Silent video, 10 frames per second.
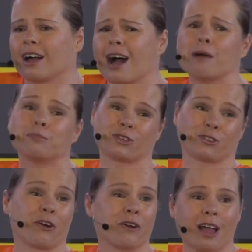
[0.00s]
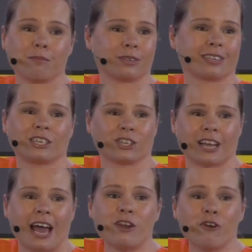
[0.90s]
I'm sorry, I'm such an
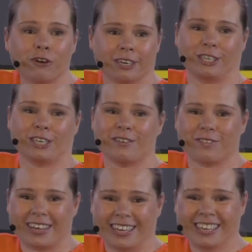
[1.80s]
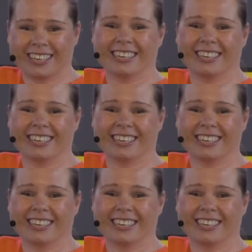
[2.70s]
underachiever.